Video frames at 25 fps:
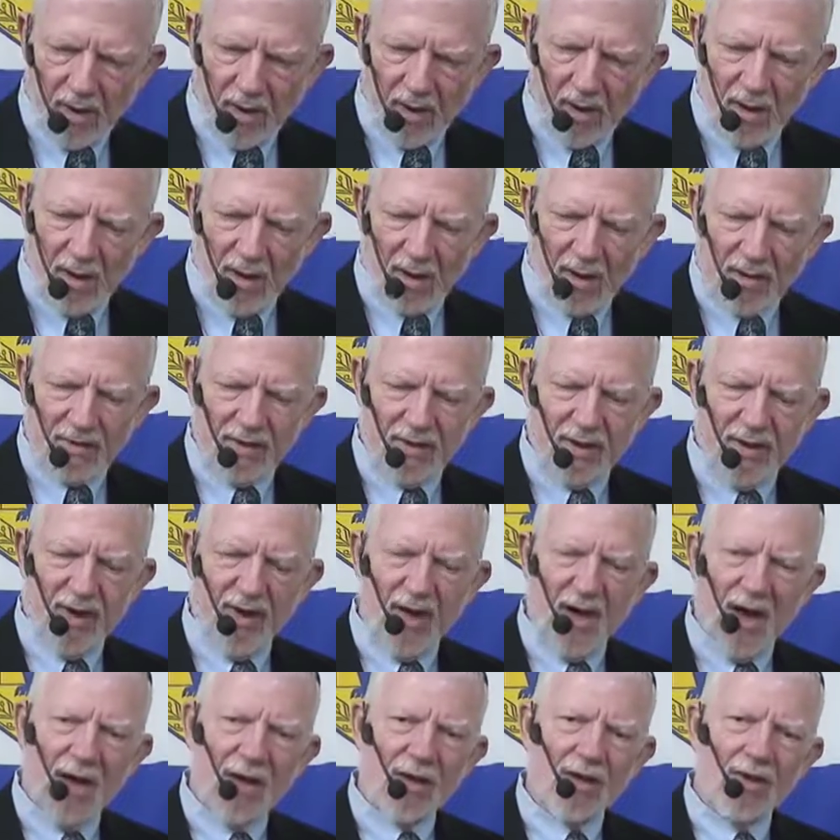See,
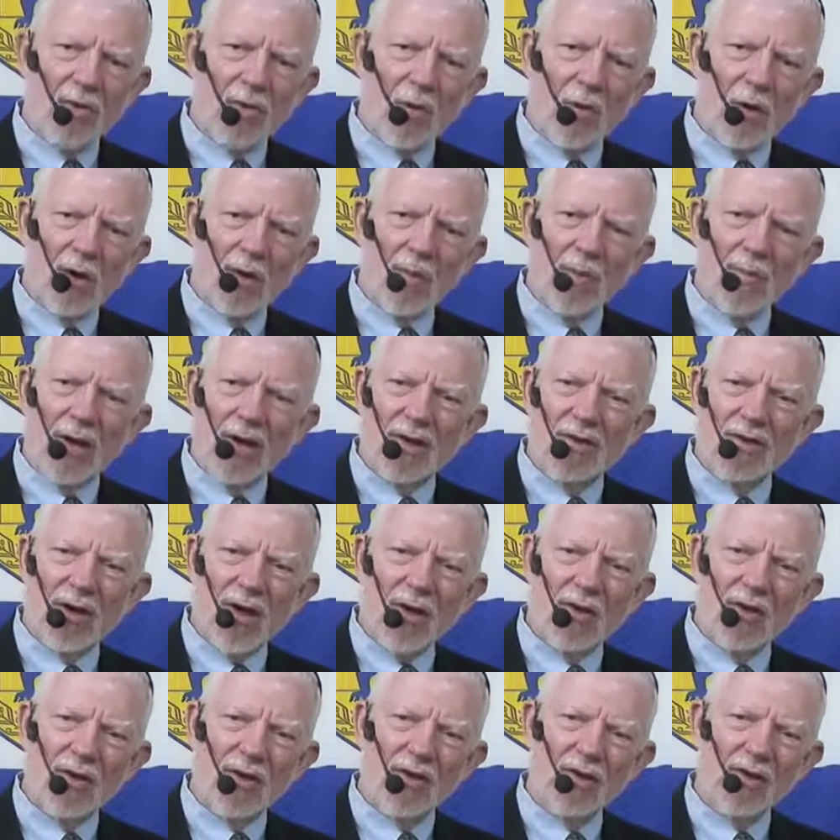God is the one that makes all
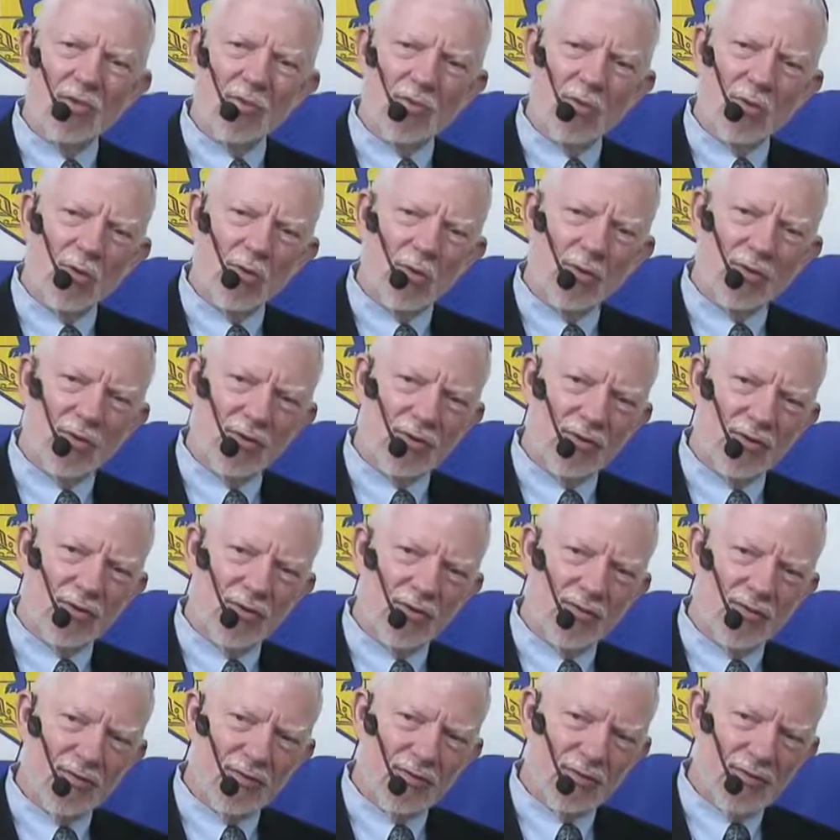these rules.
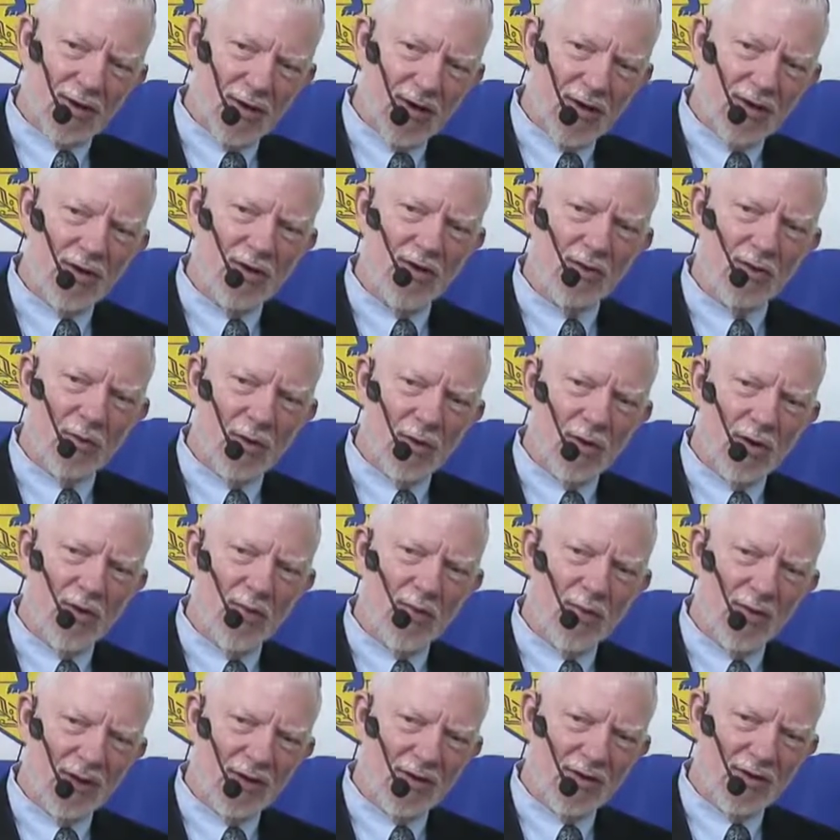He's the one that
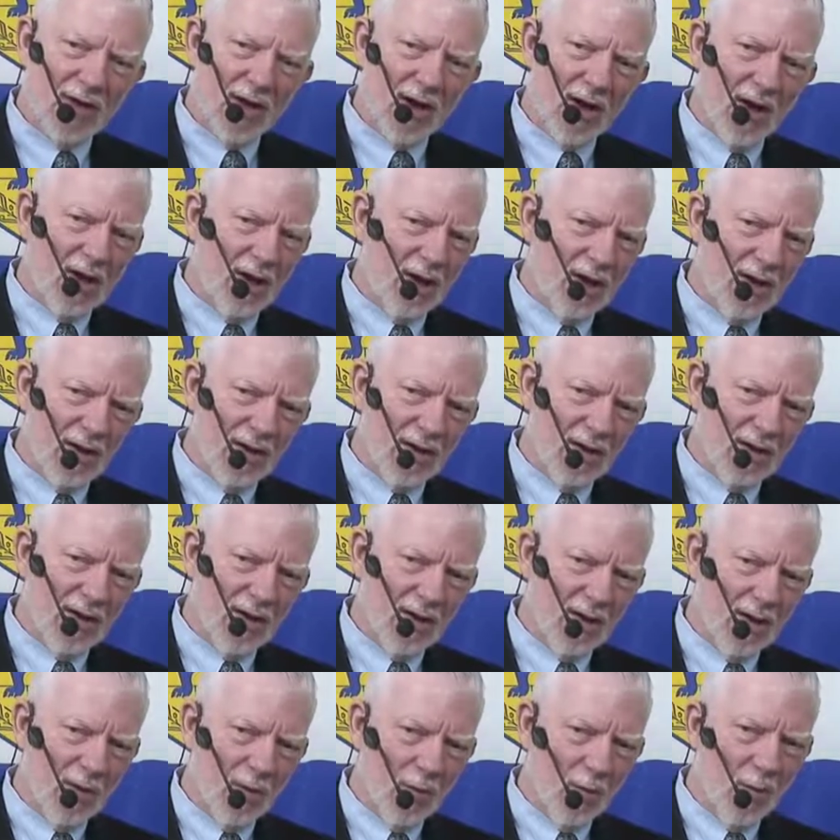makes it all
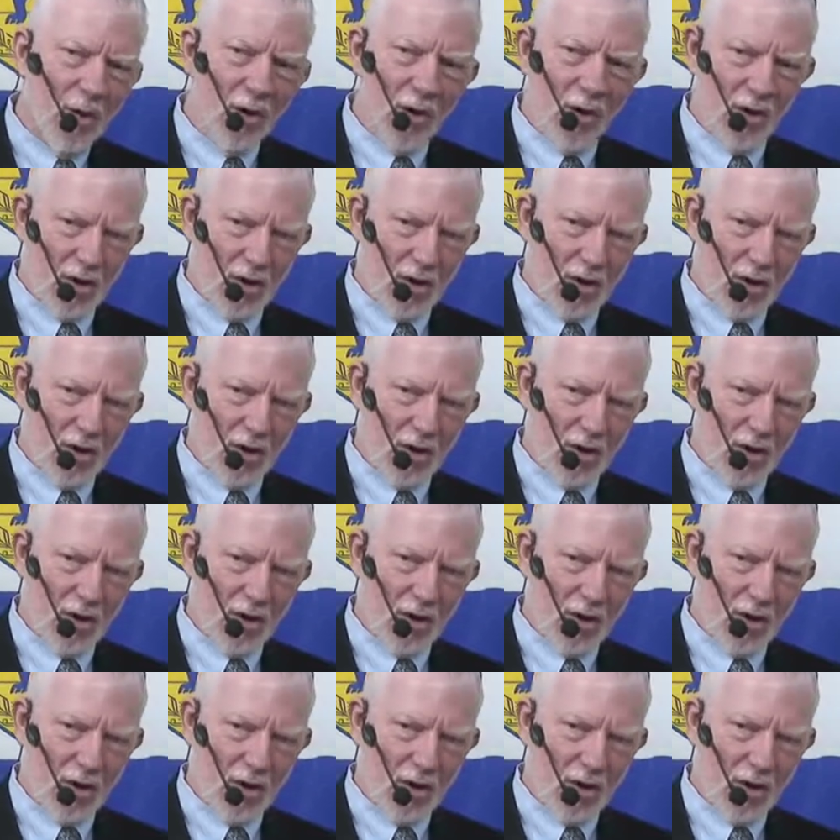uh, work.